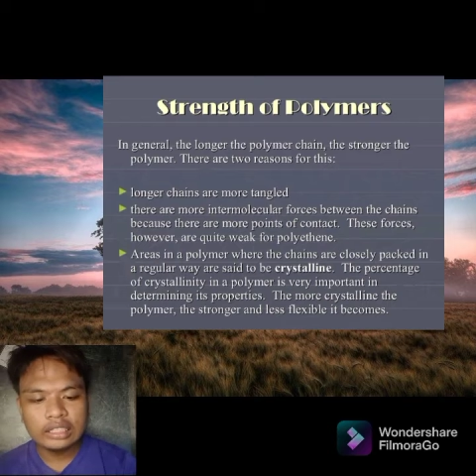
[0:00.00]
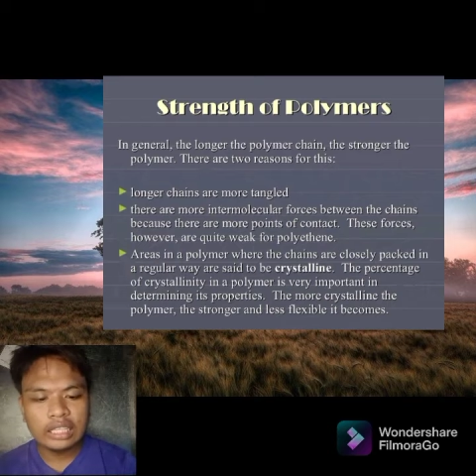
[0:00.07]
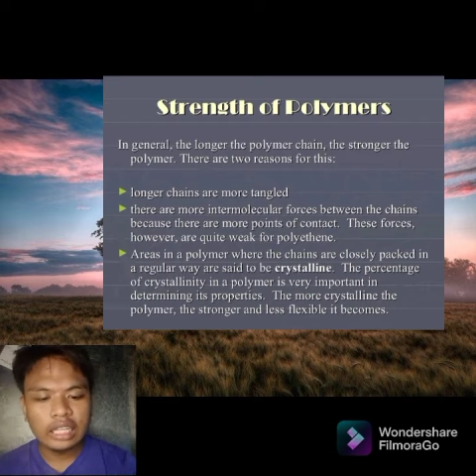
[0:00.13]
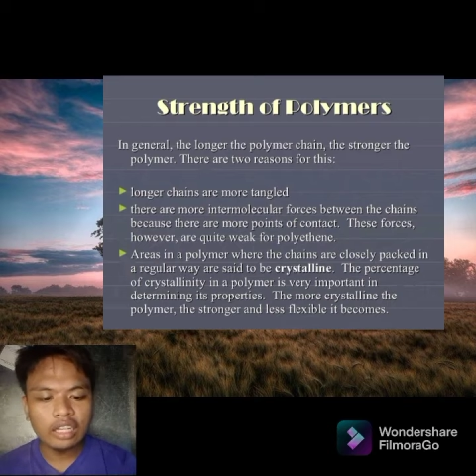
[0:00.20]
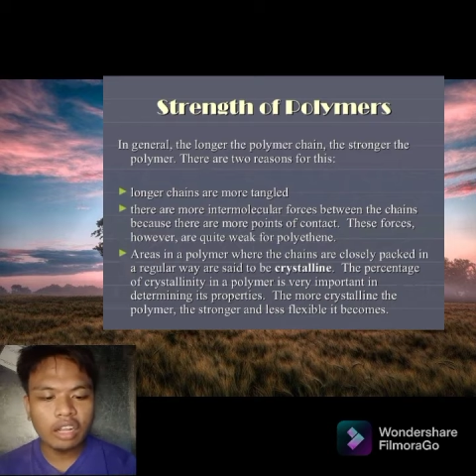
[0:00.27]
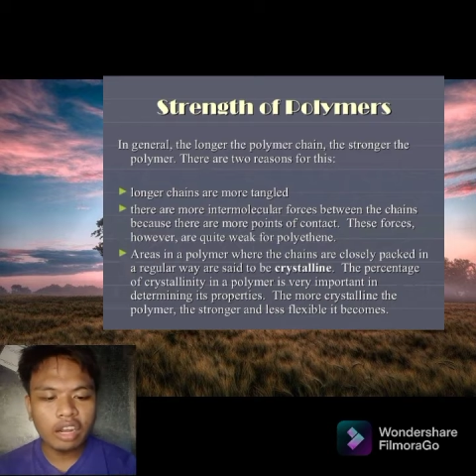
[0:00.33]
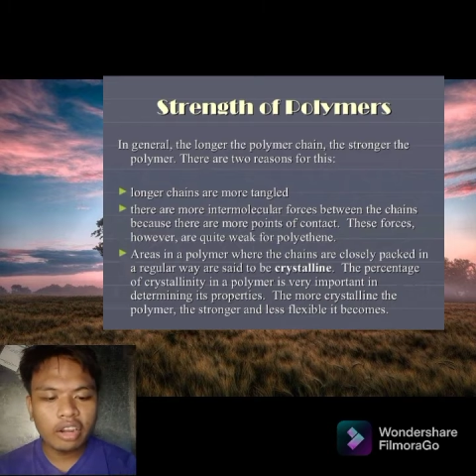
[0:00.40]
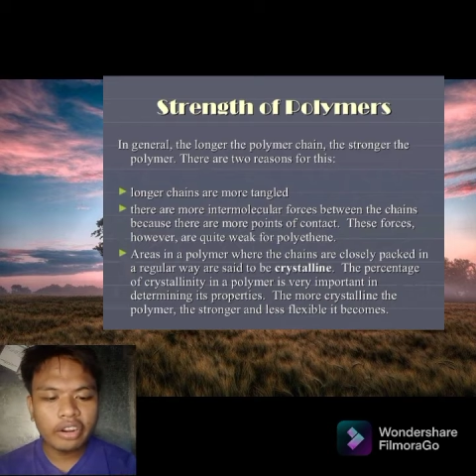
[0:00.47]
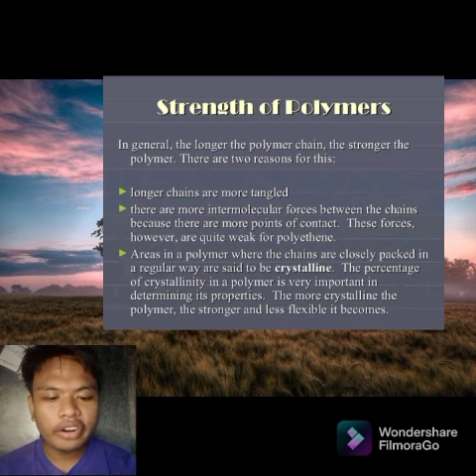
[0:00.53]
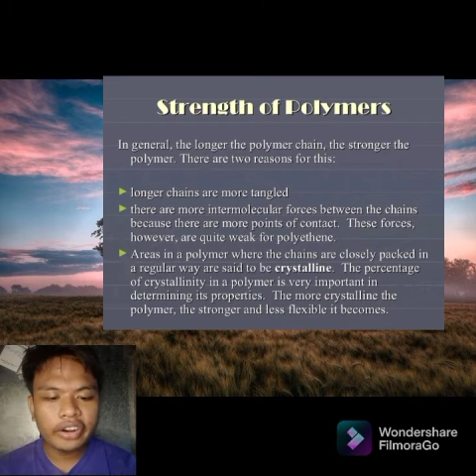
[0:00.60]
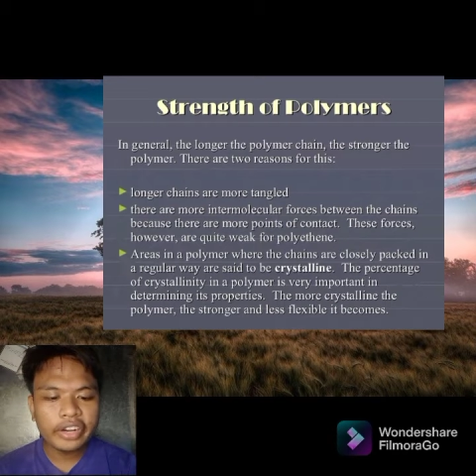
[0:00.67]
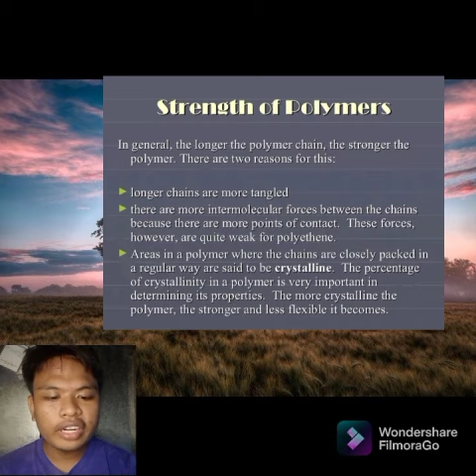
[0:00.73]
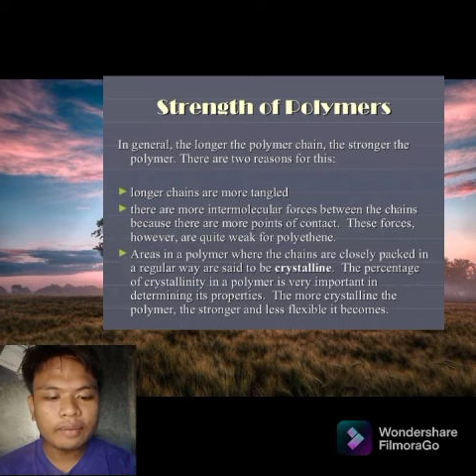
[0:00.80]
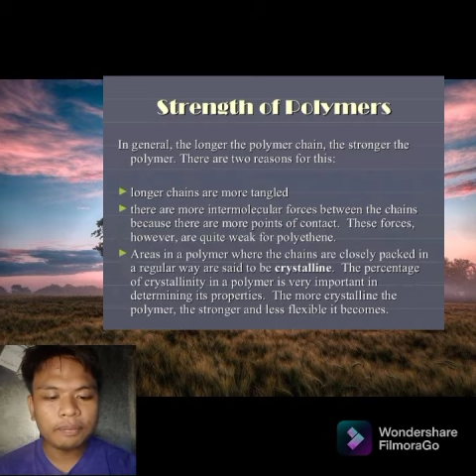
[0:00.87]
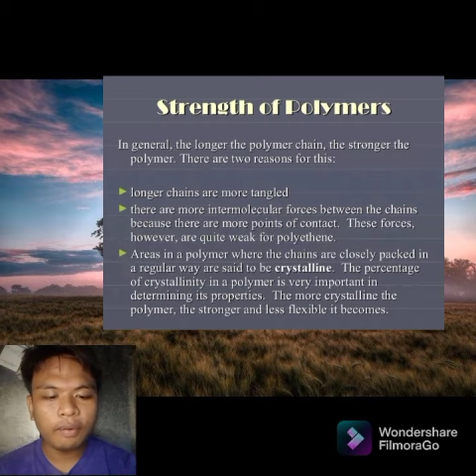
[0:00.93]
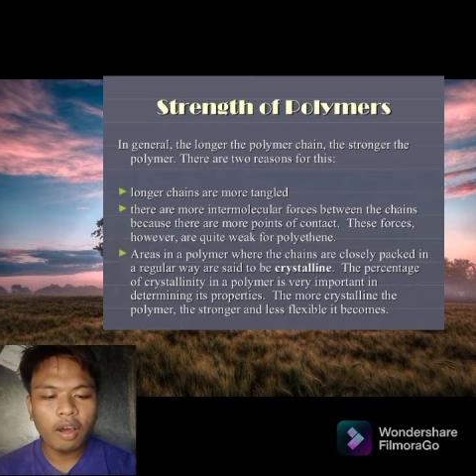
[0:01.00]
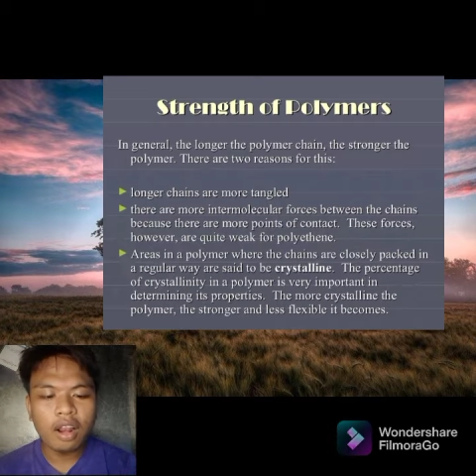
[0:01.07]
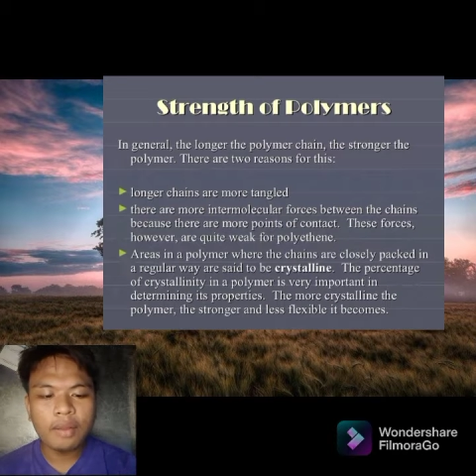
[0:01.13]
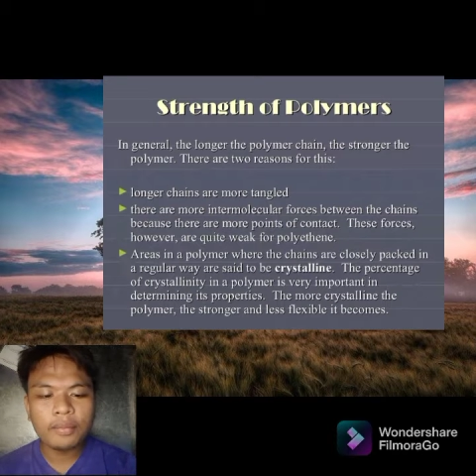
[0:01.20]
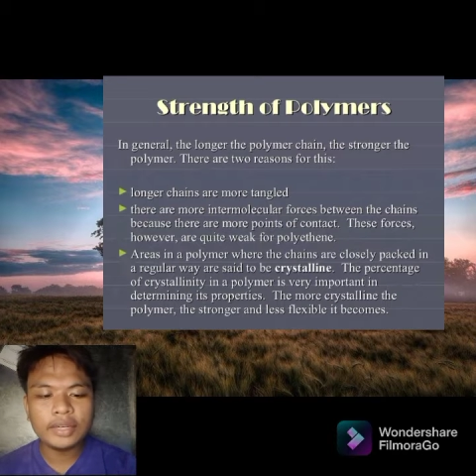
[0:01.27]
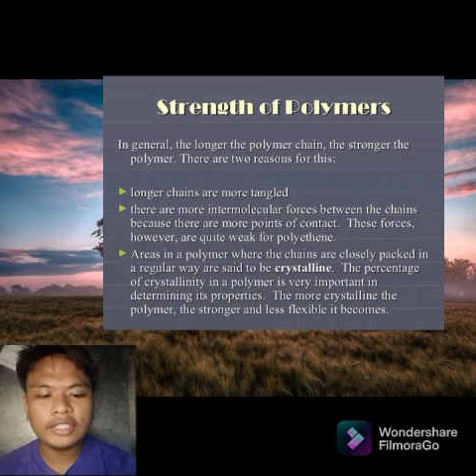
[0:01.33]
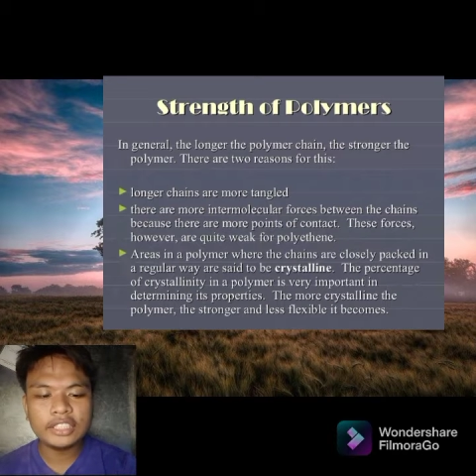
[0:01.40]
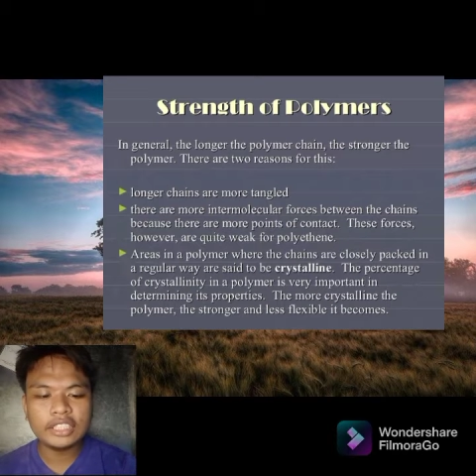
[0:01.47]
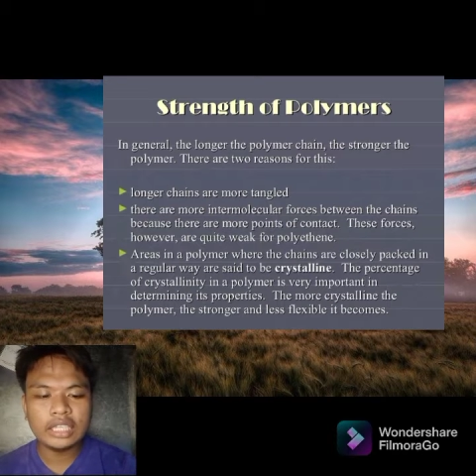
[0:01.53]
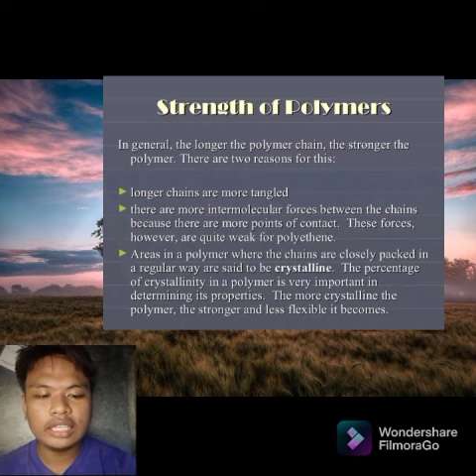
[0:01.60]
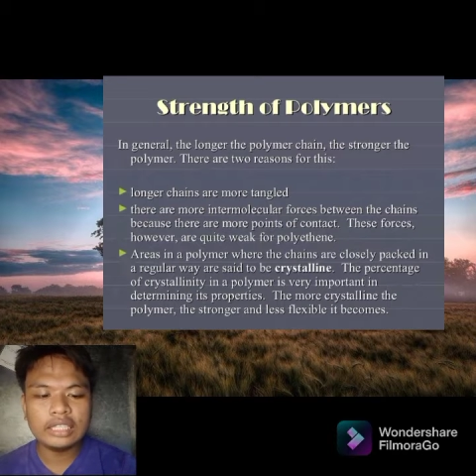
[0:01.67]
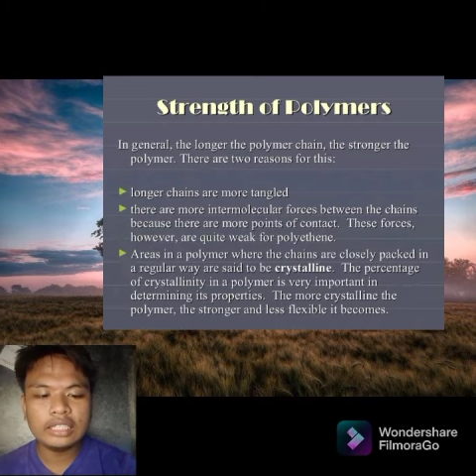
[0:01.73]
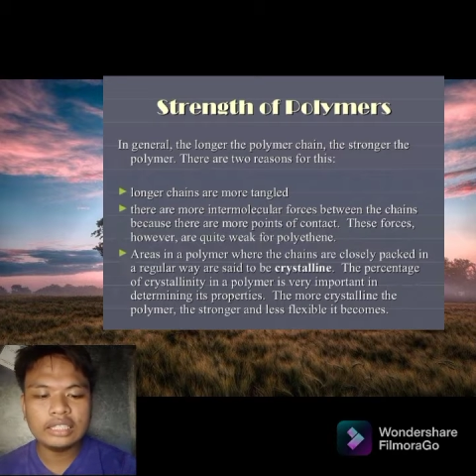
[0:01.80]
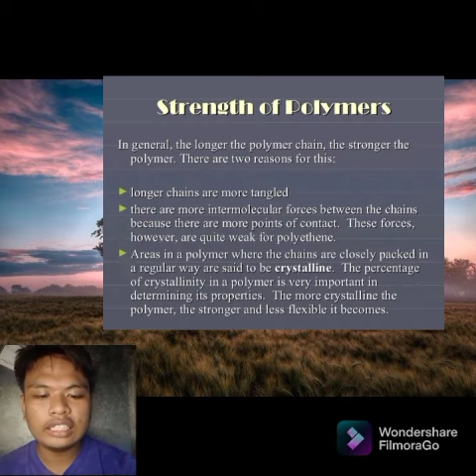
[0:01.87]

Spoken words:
the longer the polymer chain,